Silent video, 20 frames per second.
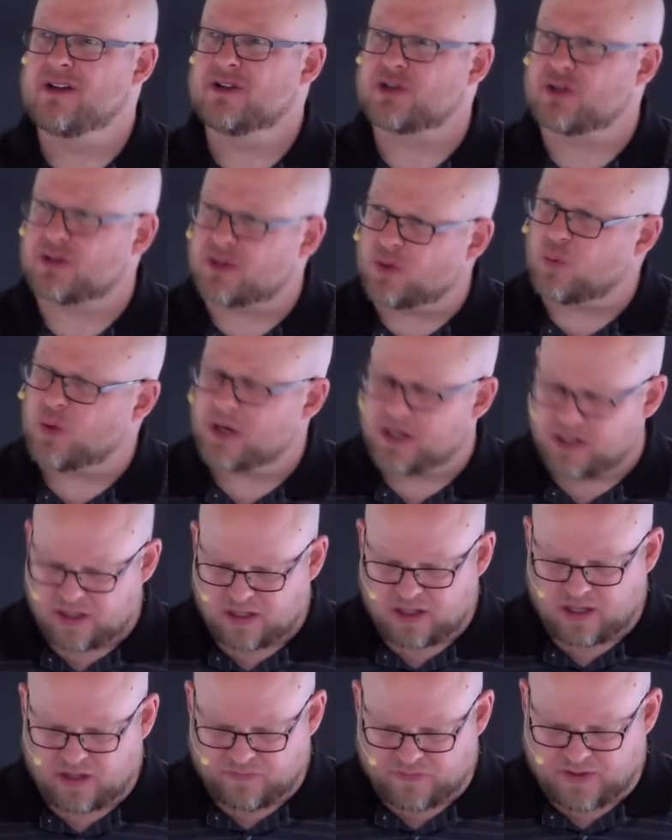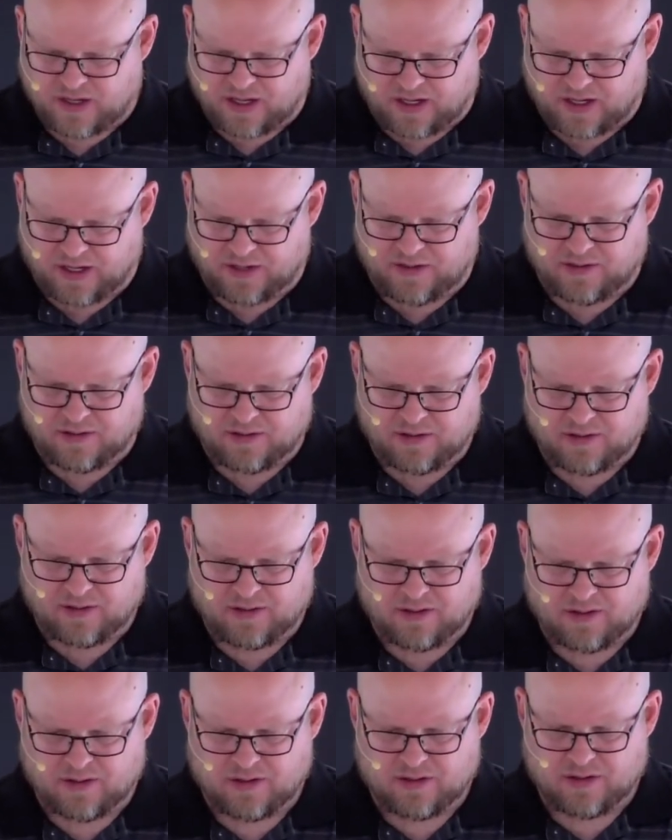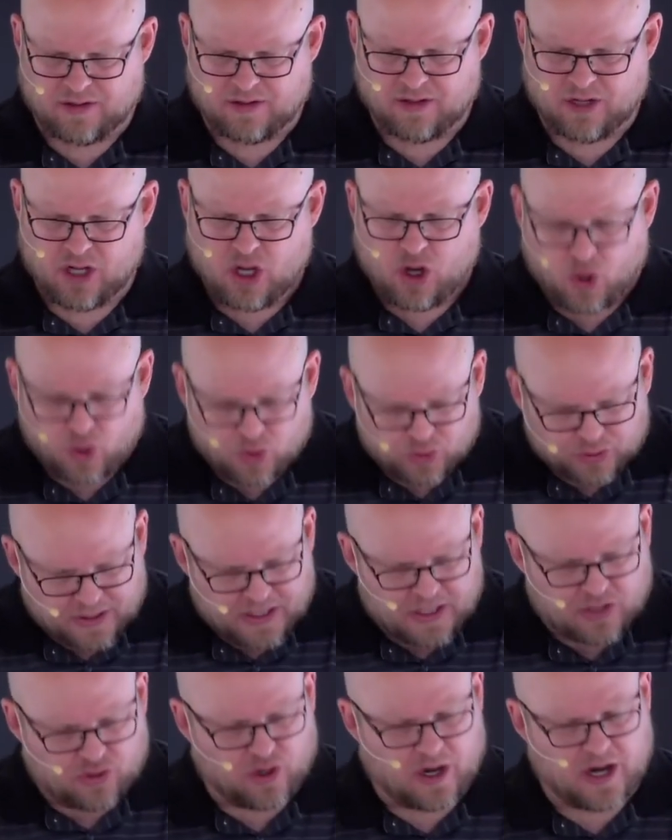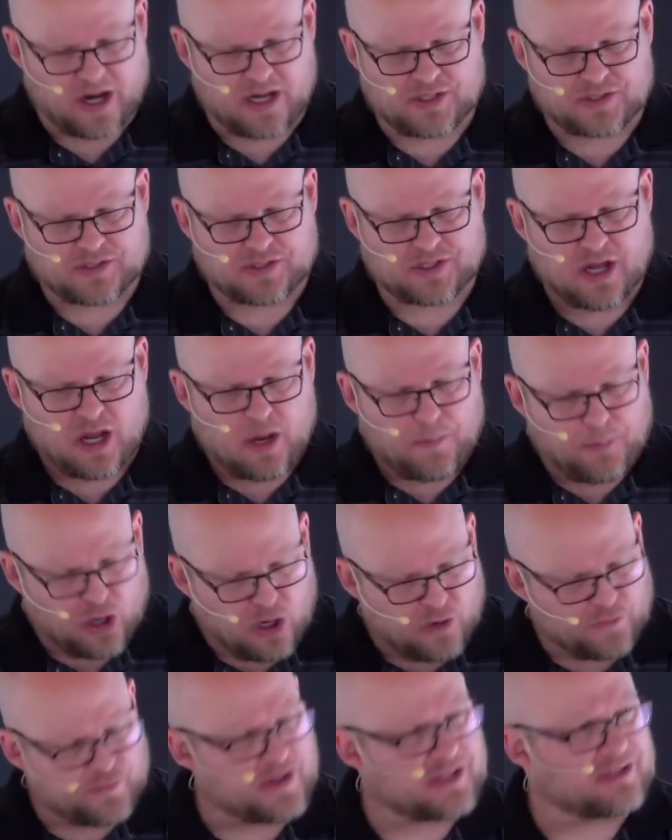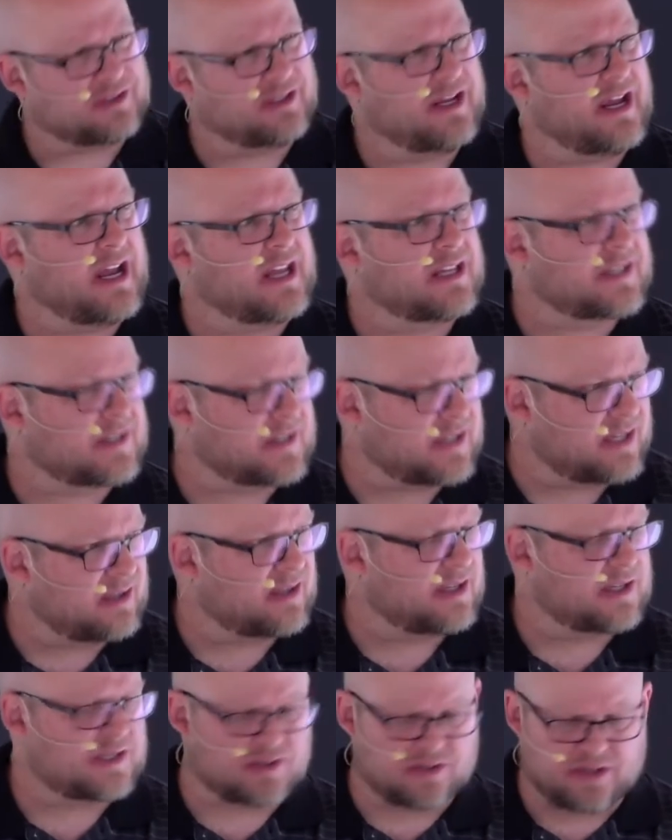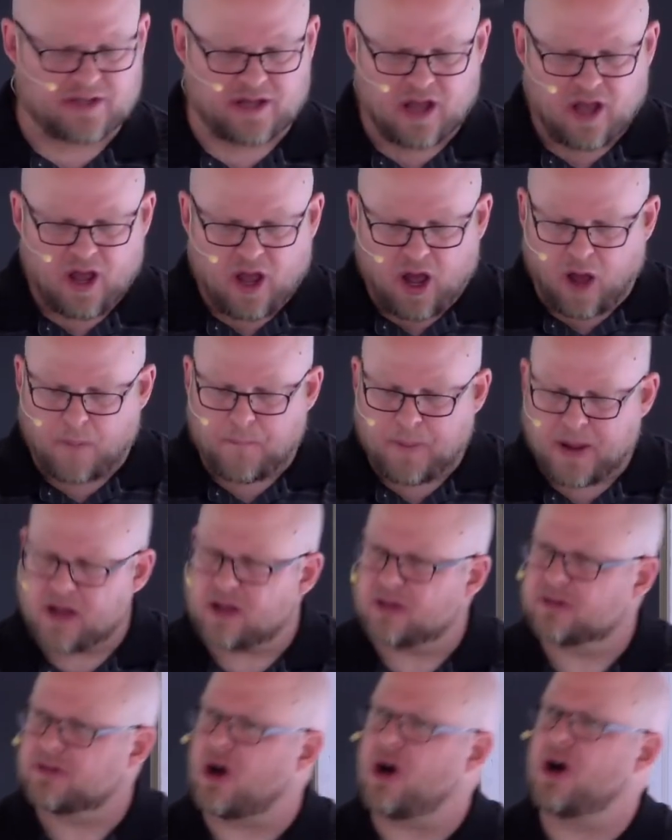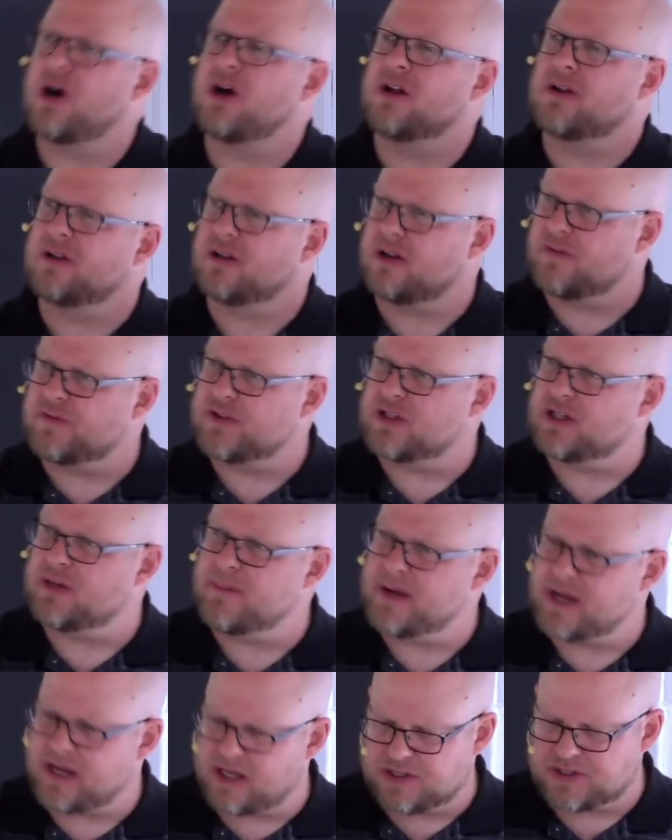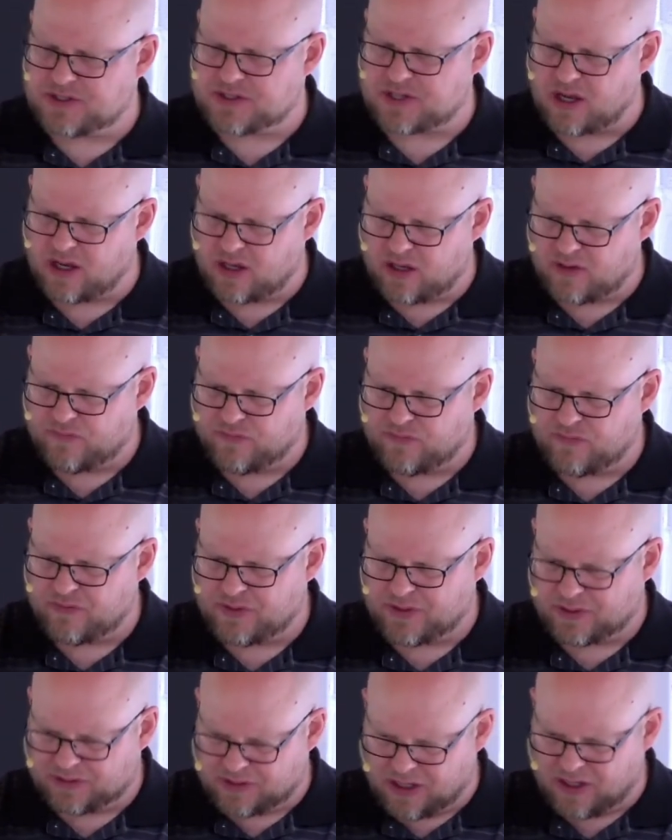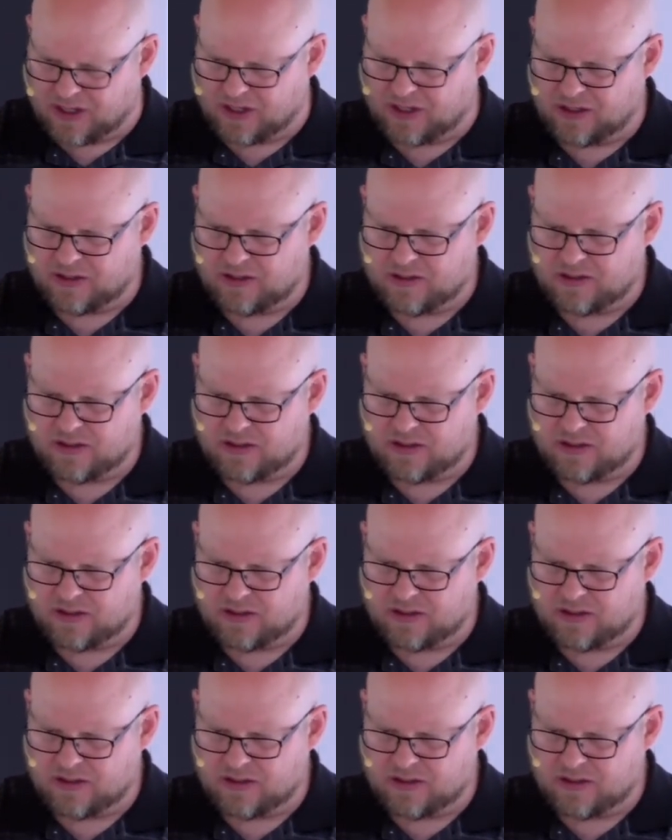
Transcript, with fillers: to the will of God. Only Christ perfectly and sinlessly upheld all of the demands of the law.